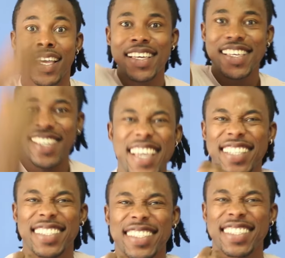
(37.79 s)
saying your
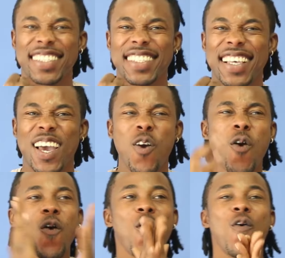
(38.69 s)
yeses
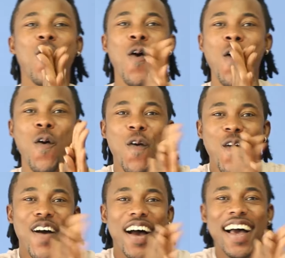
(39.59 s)
to food
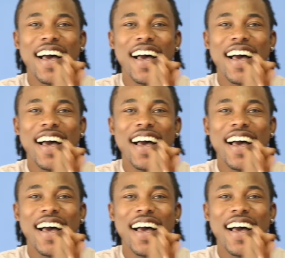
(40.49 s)
cravings.